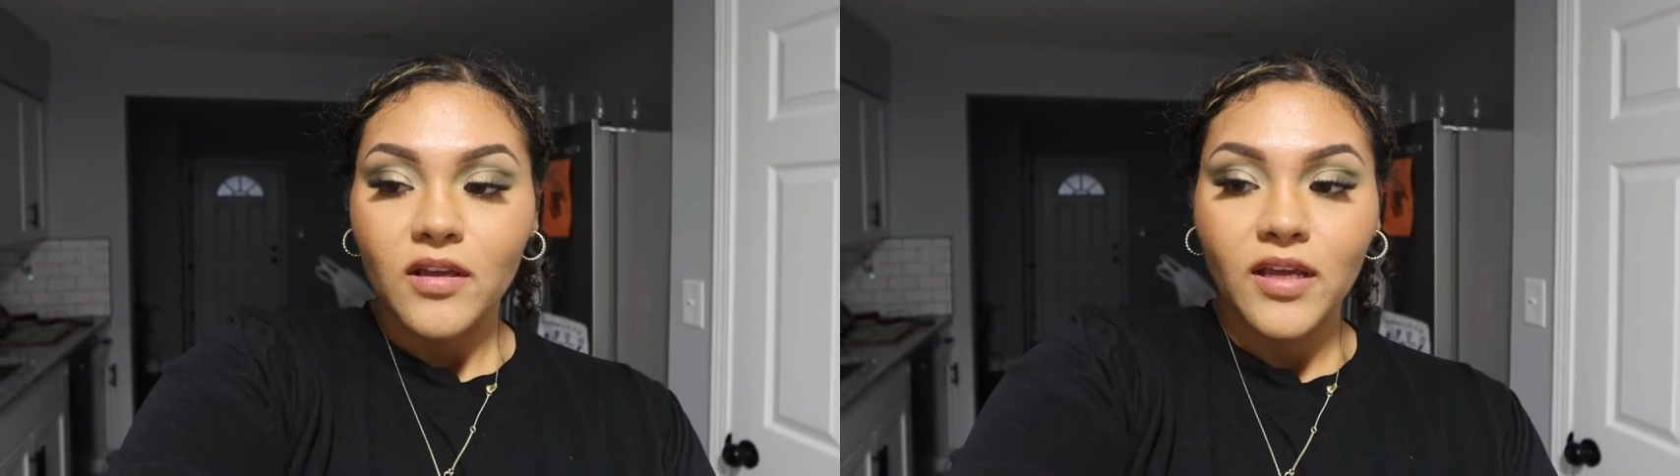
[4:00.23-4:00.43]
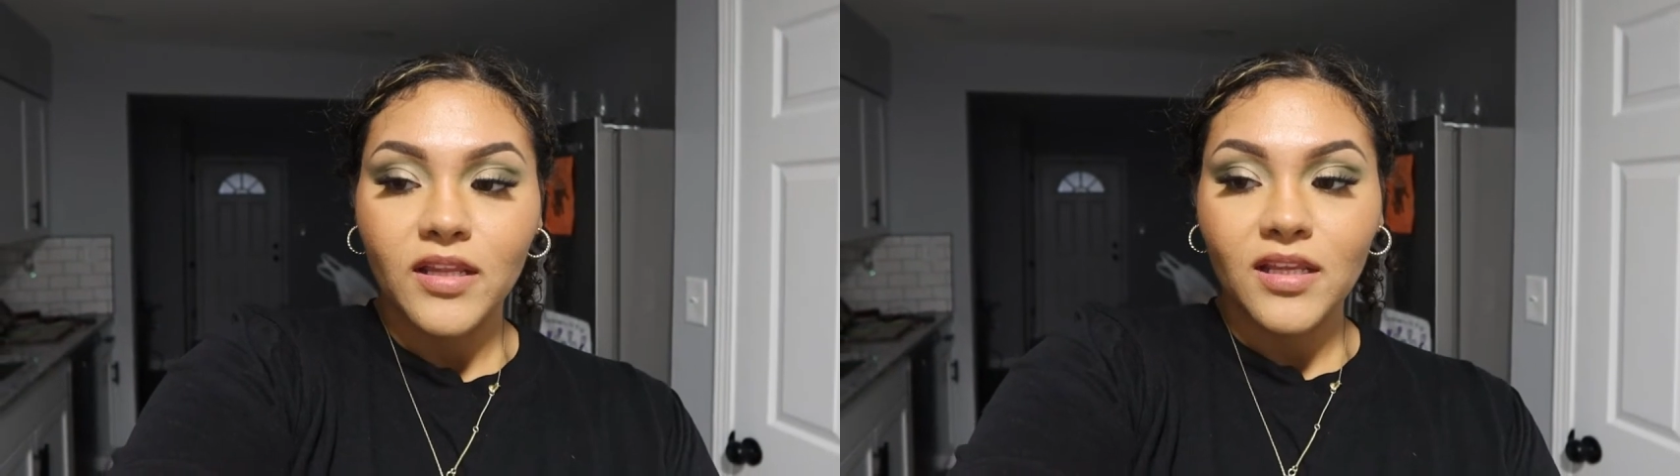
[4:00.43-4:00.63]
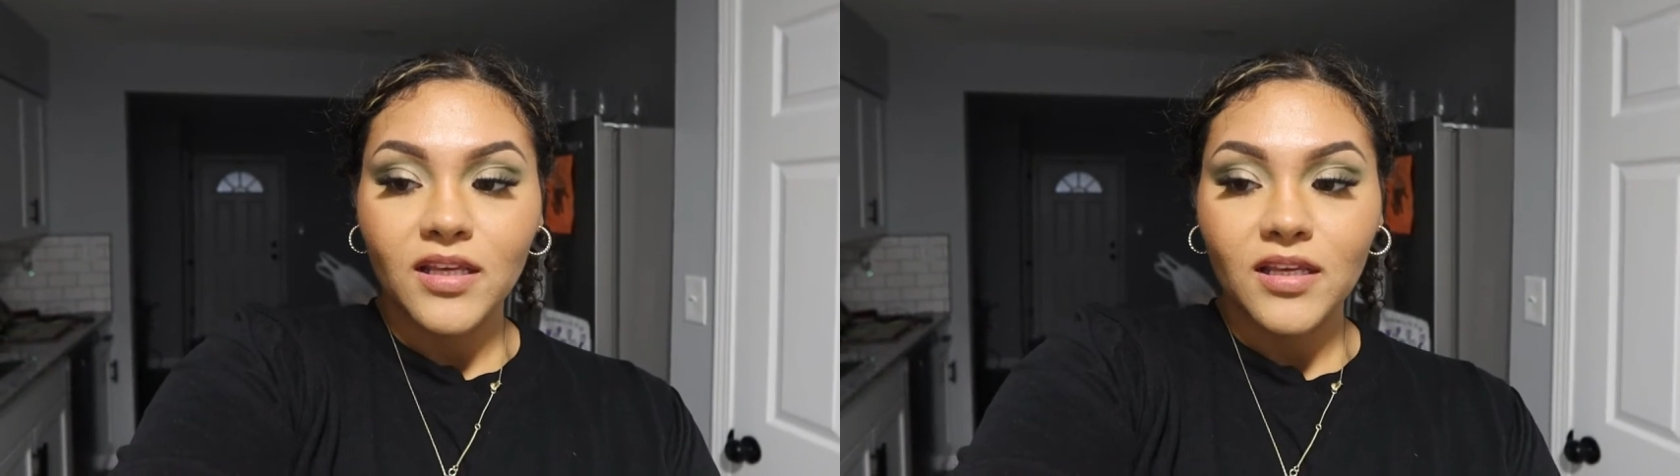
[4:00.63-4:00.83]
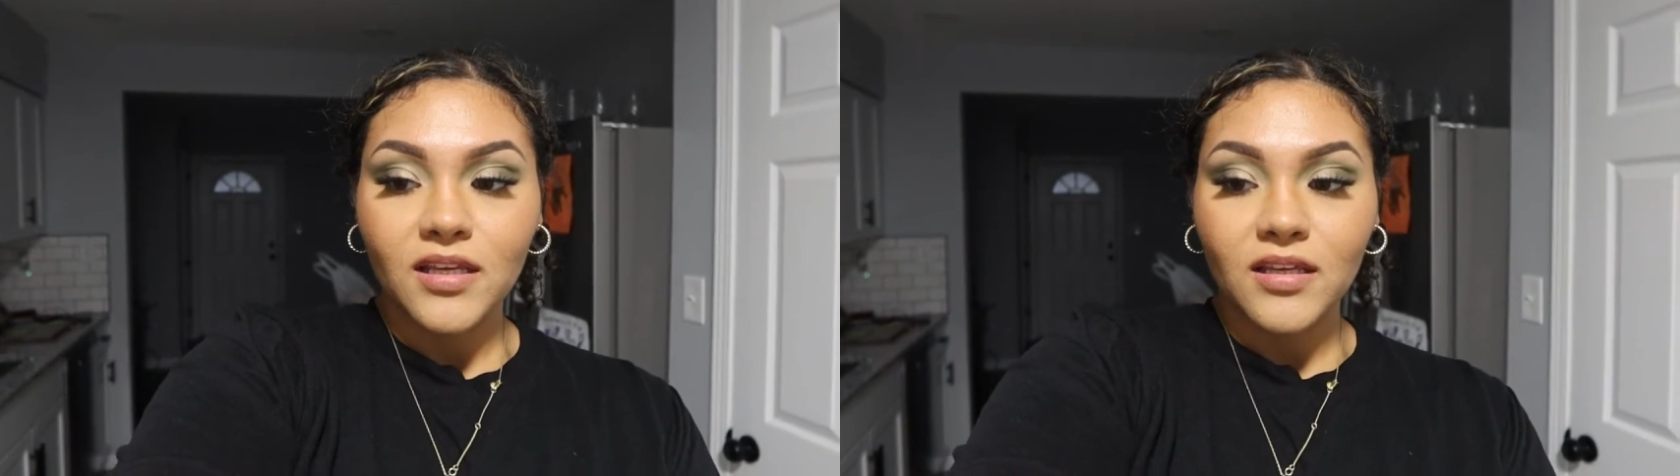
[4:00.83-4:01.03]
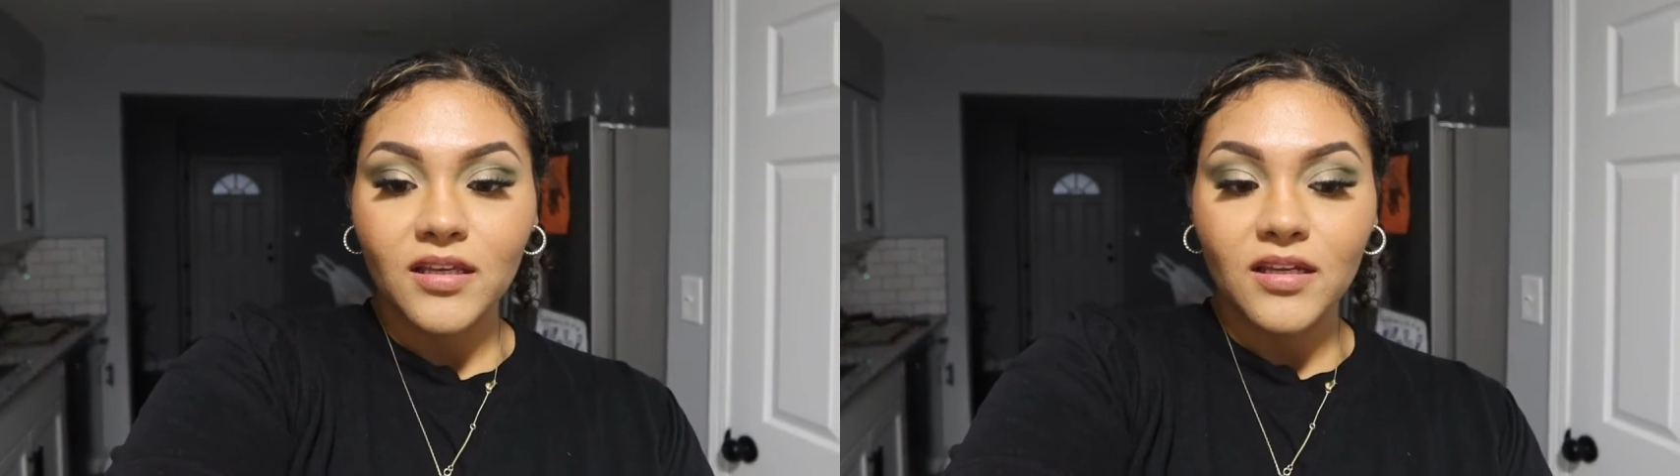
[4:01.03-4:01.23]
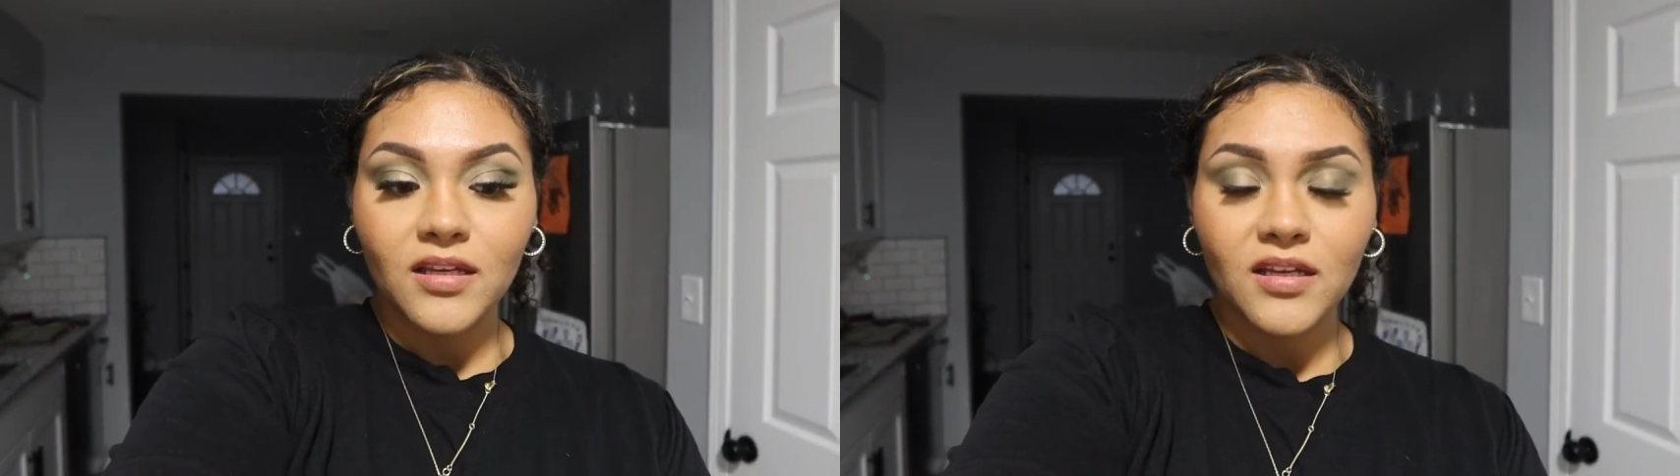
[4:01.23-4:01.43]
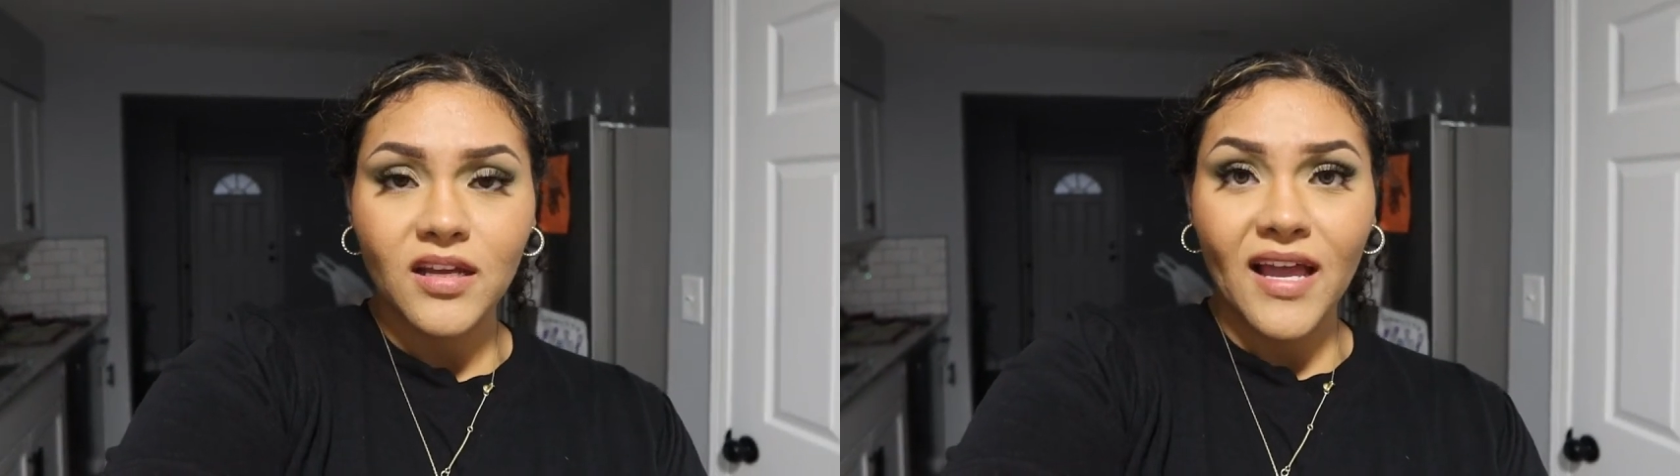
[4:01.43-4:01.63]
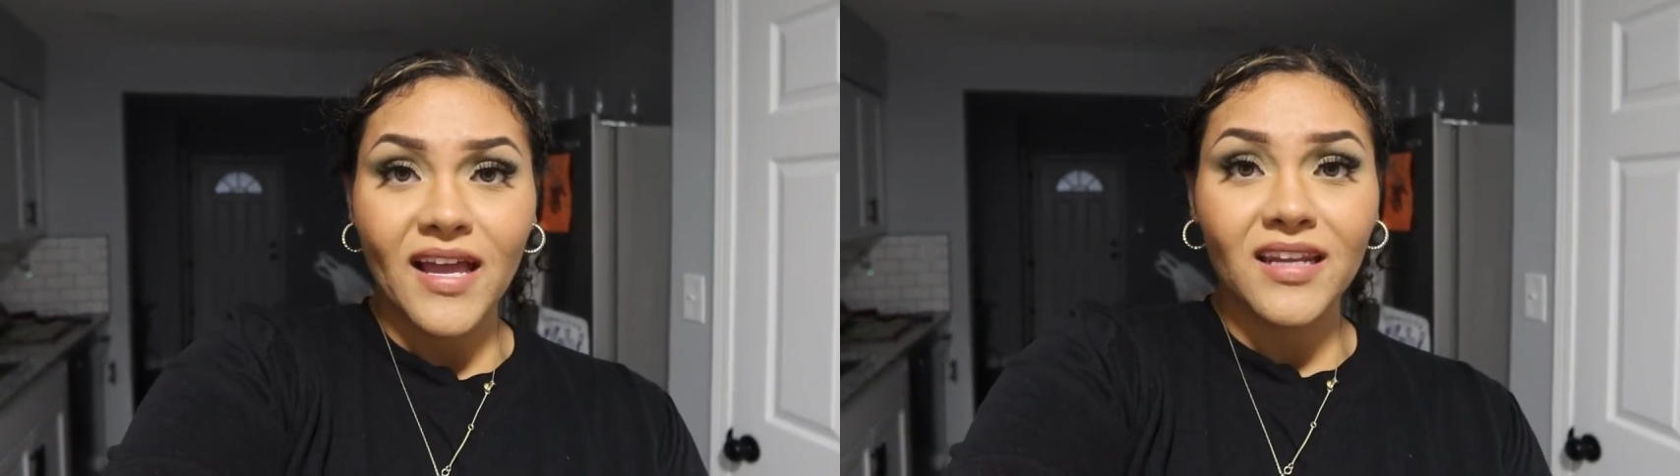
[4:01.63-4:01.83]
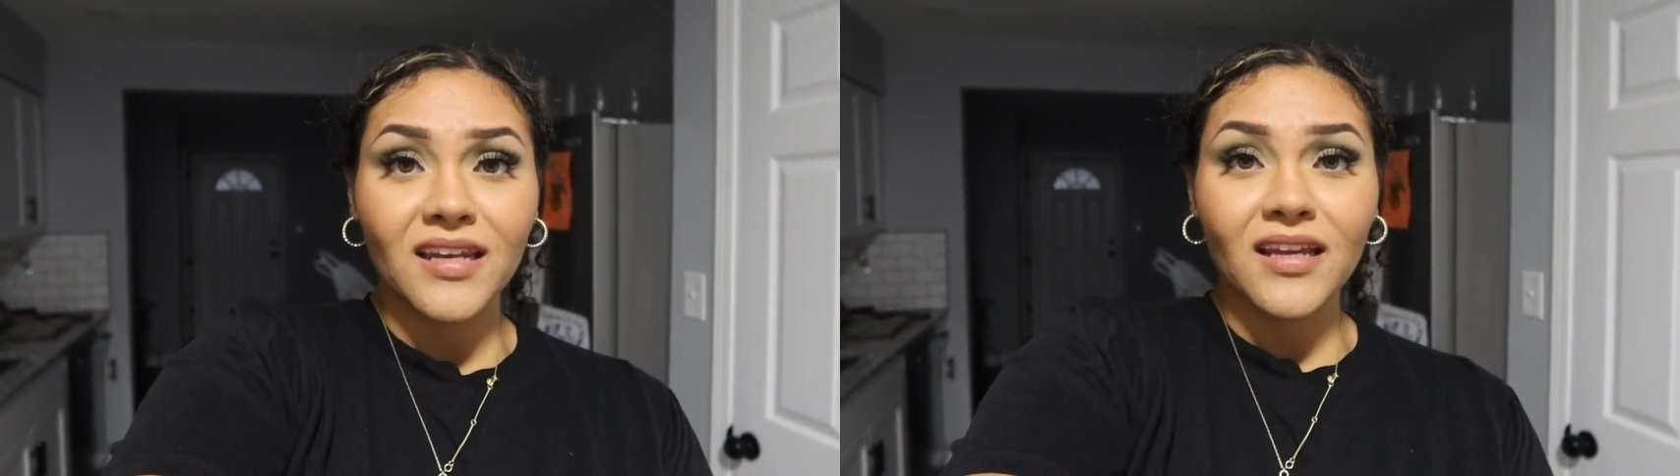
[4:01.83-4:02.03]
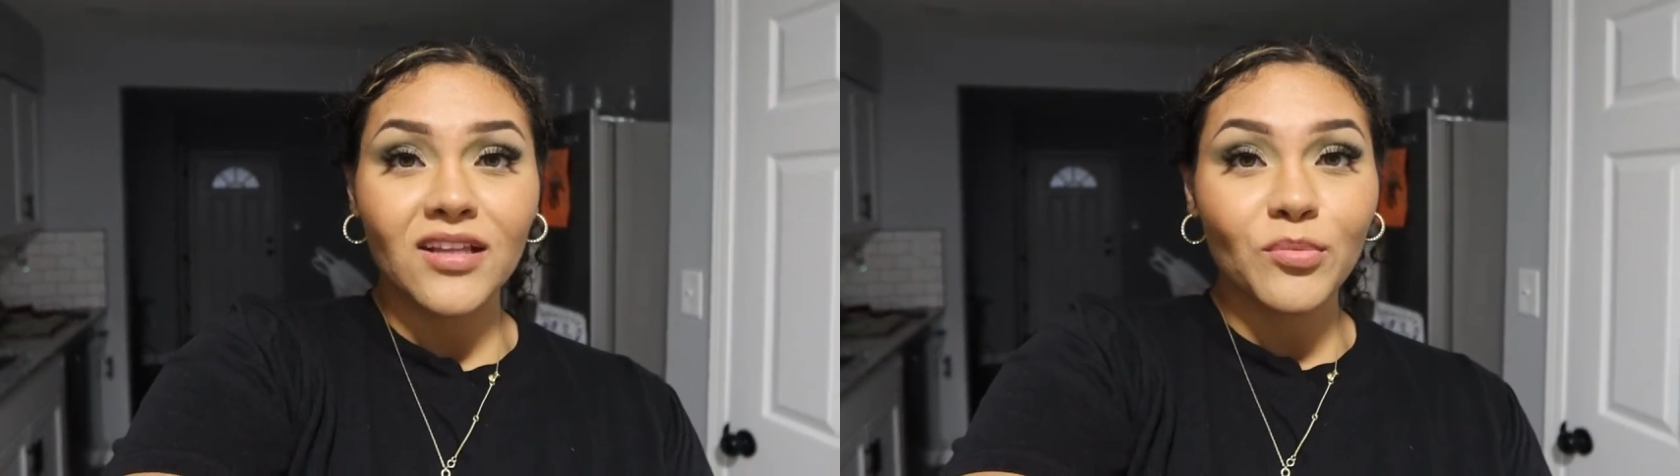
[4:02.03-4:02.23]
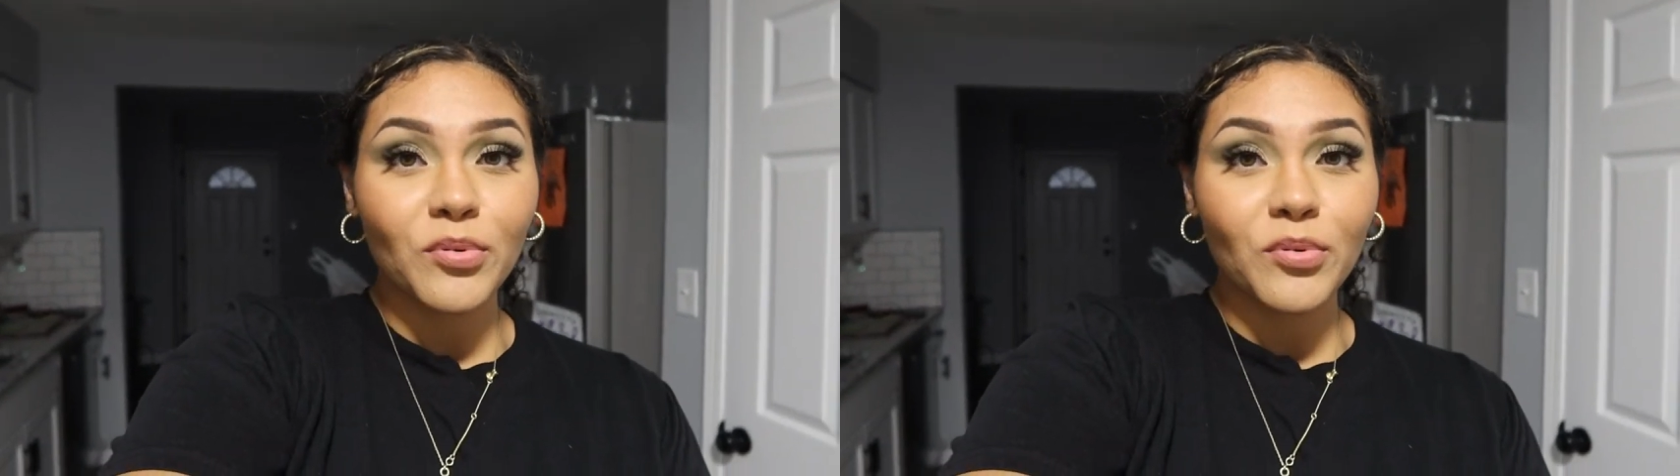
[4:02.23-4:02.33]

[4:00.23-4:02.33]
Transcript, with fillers: And then I had a nail